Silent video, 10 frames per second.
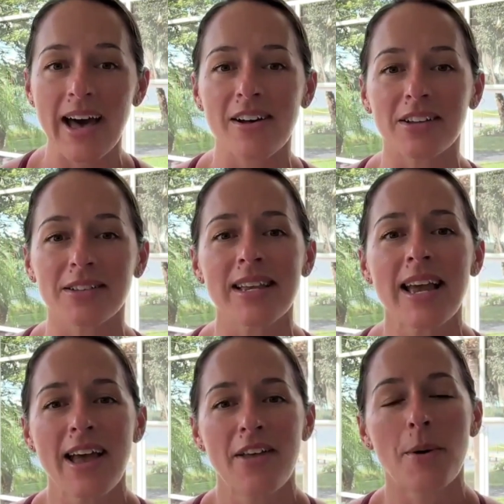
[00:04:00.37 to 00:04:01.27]
else.
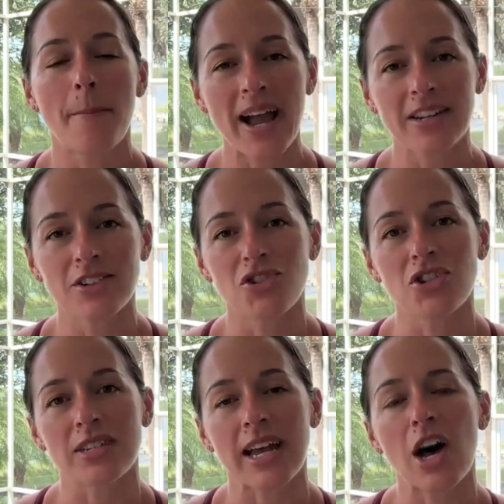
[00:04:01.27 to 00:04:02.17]
The binders
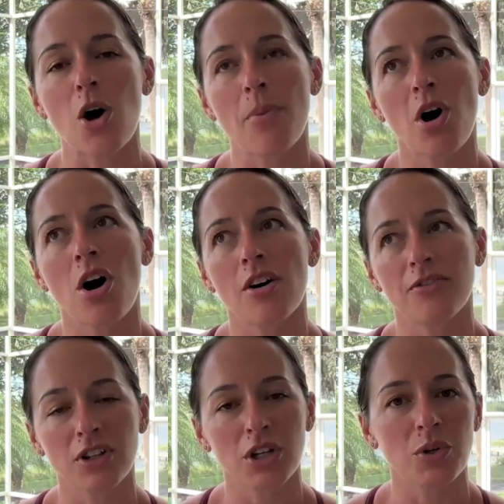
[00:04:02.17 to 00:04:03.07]
just help
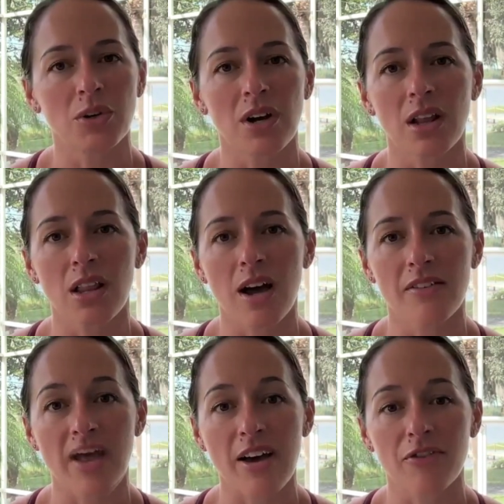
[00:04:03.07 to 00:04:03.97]
offload a lot
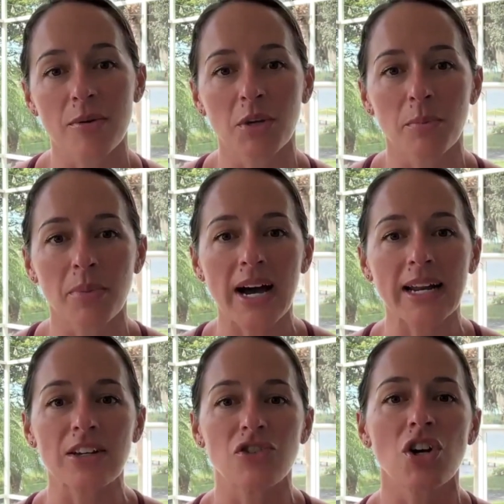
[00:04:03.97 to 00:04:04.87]
of that from your
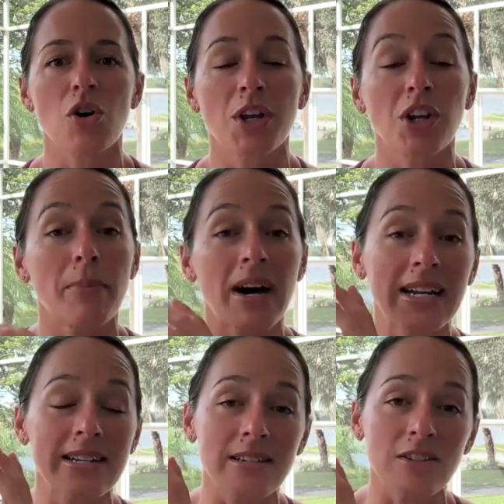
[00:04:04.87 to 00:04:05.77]
body. So when your
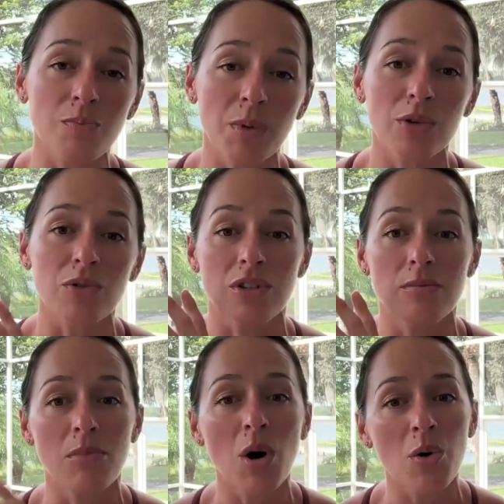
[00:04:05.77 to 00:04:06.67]
body is exposed to
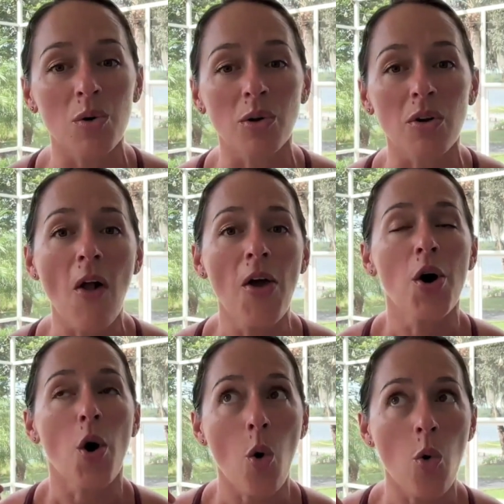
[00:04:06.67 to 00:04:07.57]
mold
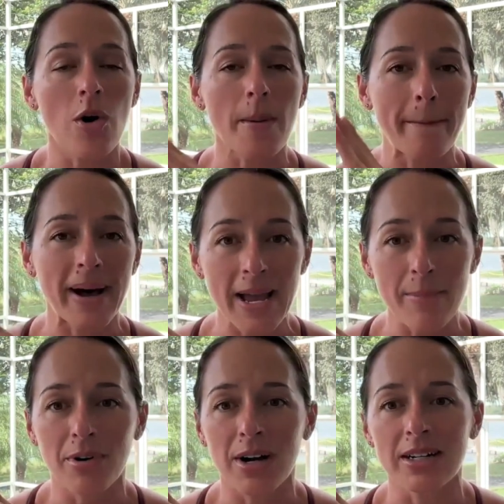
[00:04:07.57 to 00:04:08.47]
or
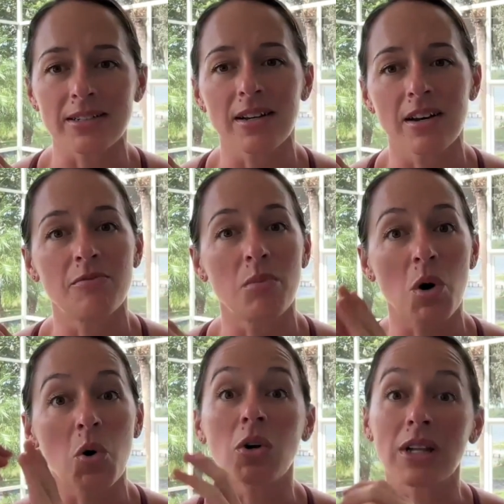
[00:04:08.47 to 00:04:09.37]
byproducts of
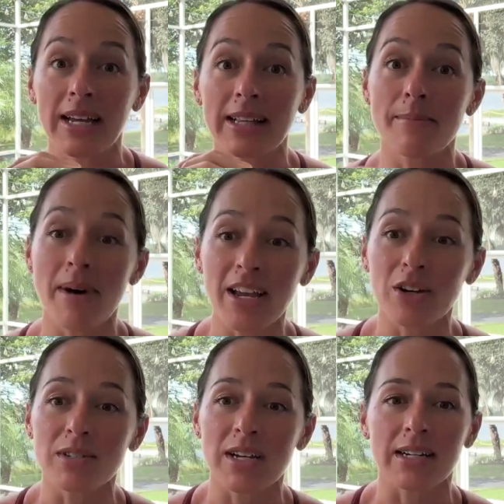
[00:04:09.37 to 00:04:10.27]
mold, like the
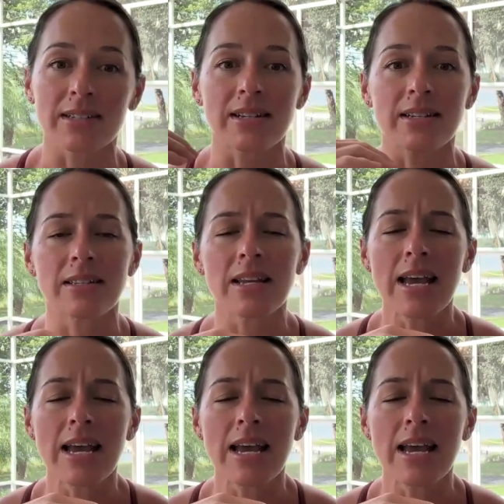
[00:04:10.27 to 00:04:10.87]
mycotoxins,